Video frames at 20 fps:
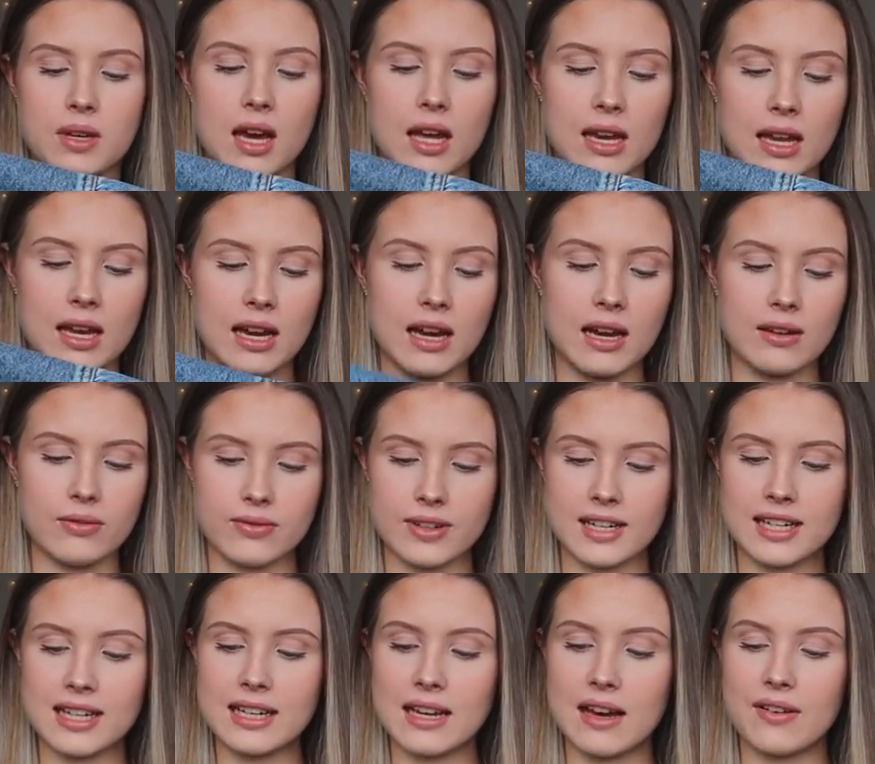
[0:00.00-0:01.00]
color. I
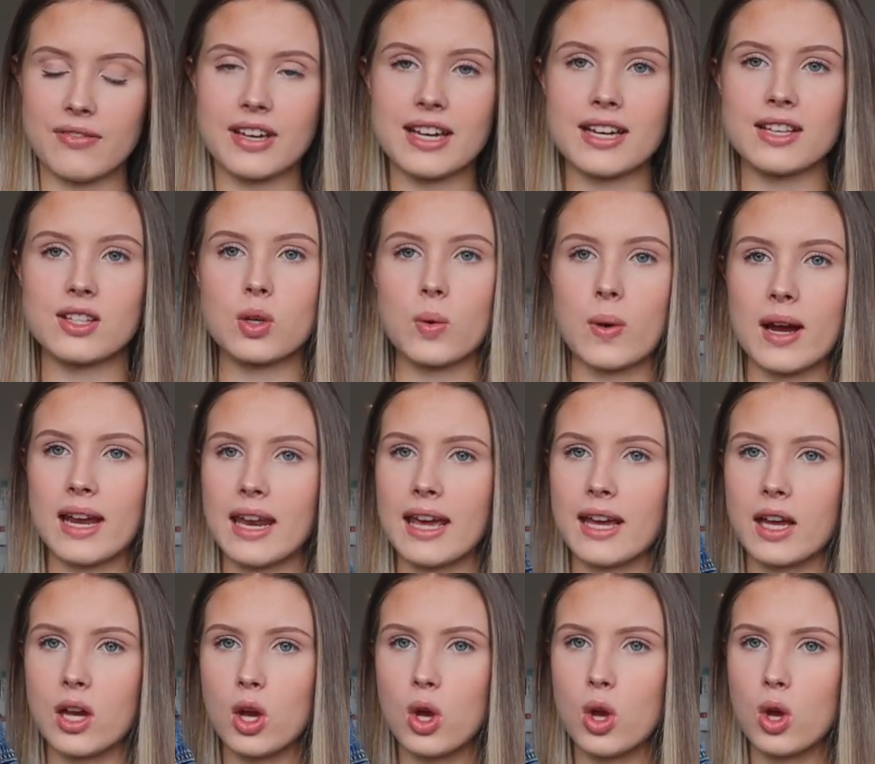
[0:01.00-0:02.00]
really love it. It's quite
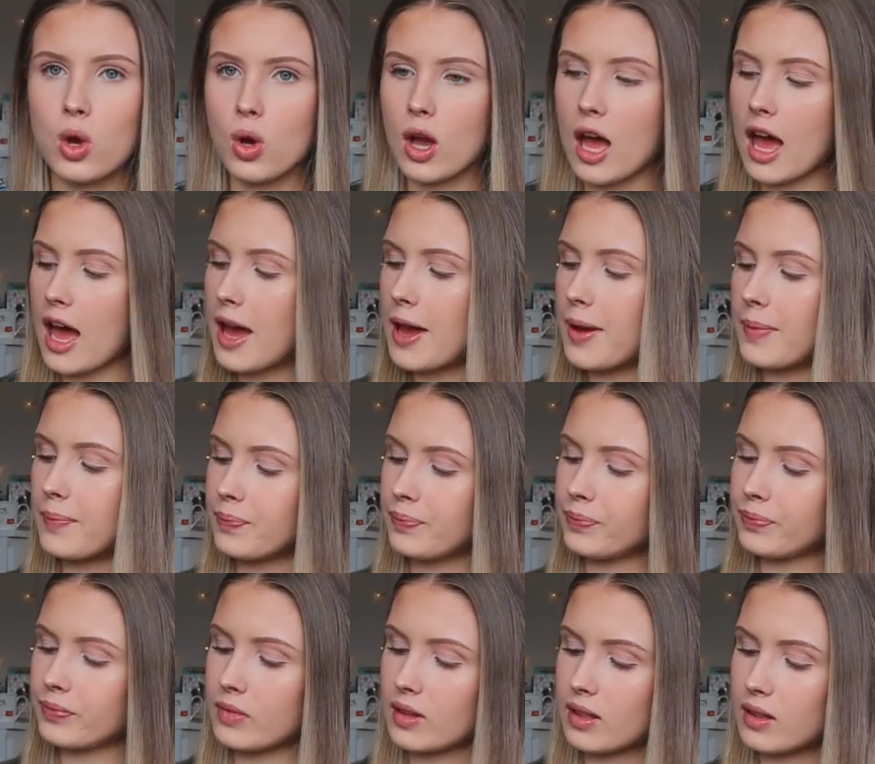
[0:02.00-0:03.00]
like
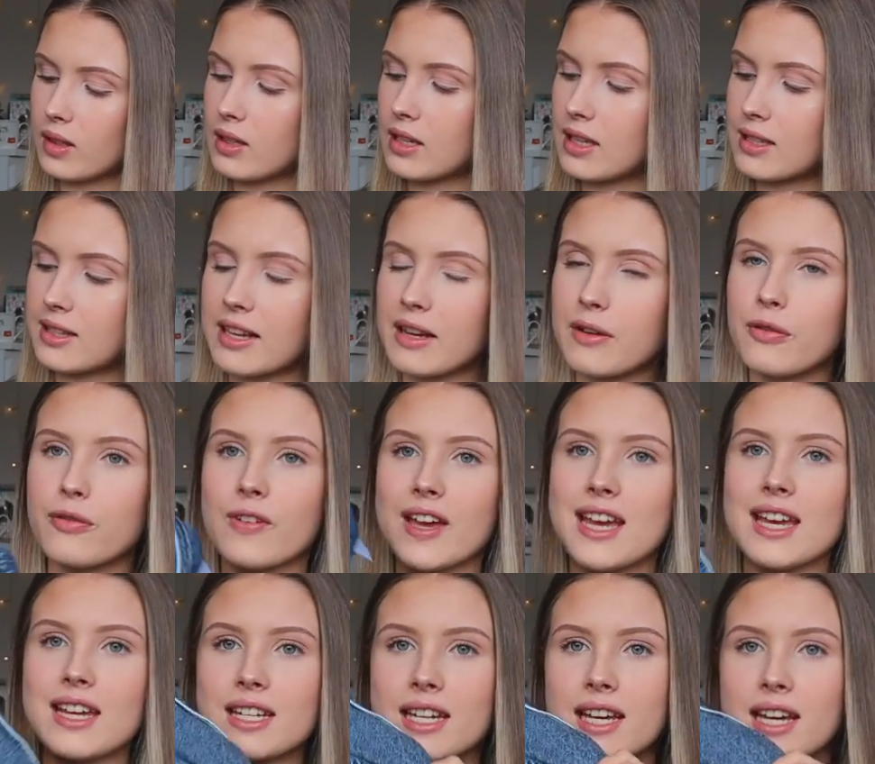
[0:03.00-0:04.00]
it's like
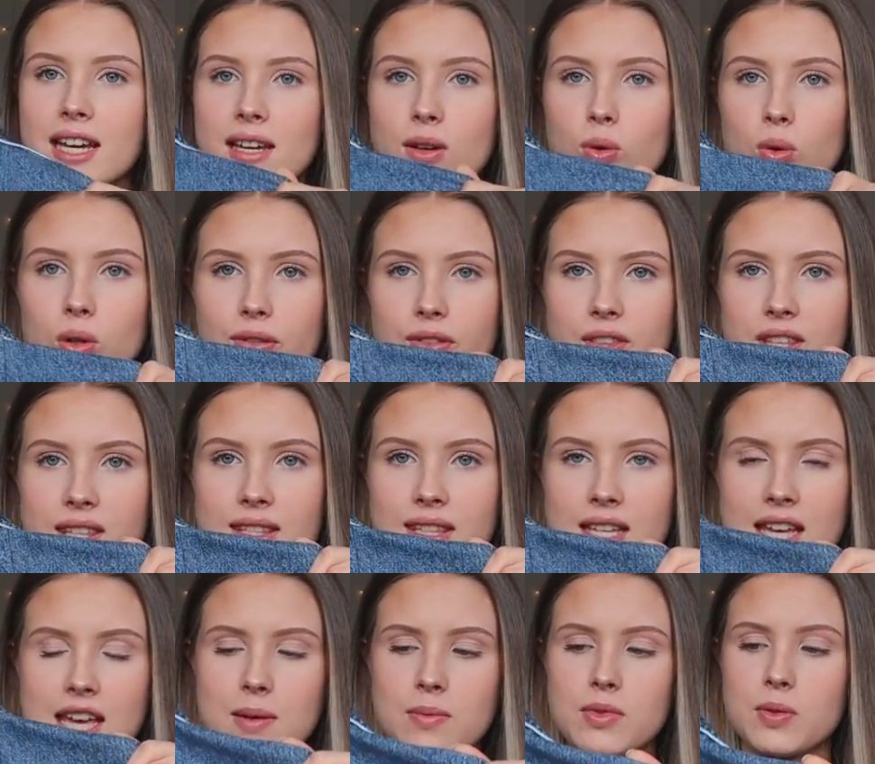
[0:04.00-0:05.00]
fading at all of the
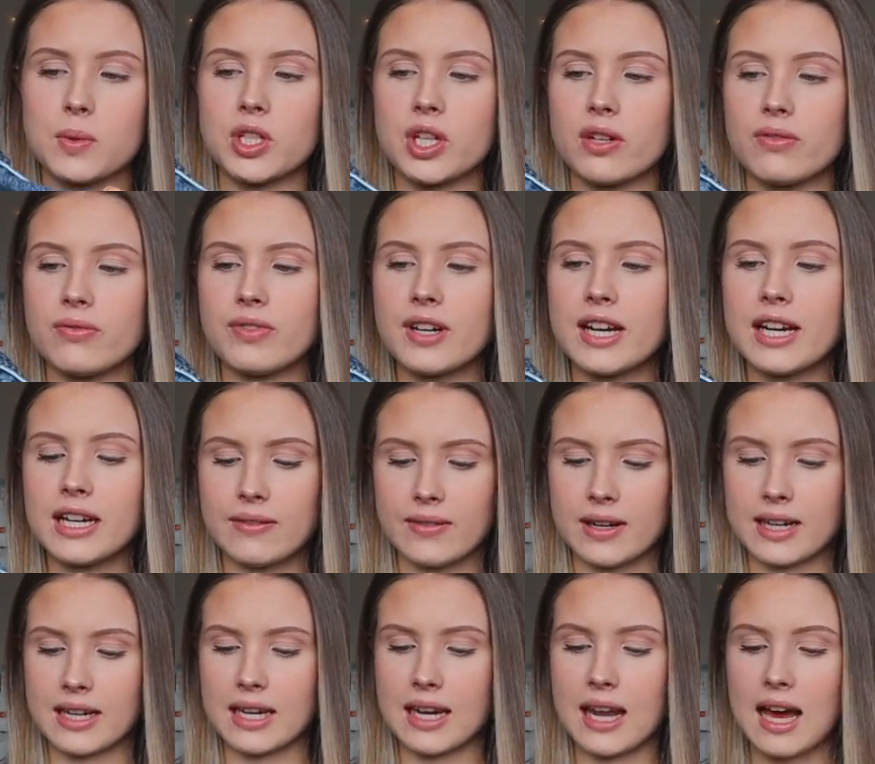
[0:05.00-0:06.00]
seams, which I really
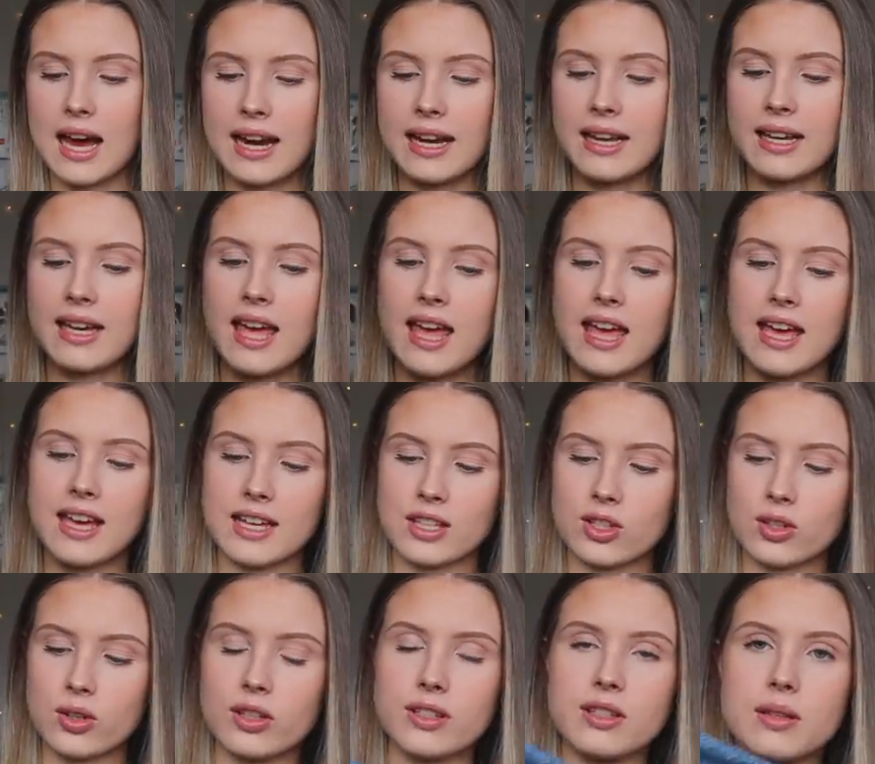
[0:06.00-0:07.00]
really like. It's
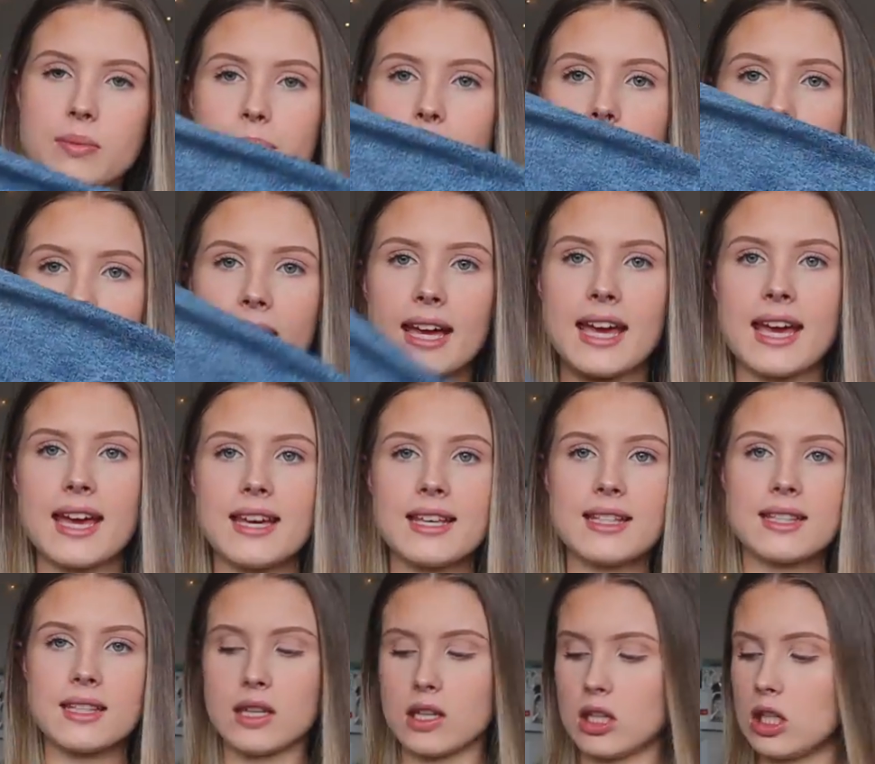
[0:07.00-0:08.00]
got some
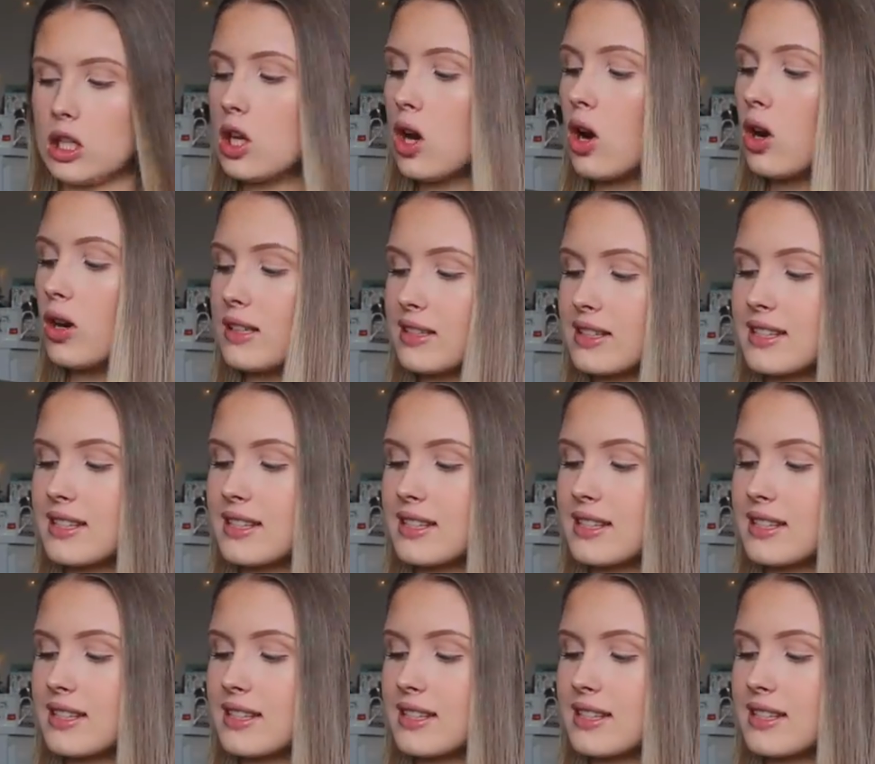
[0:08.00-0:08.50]
pockets, long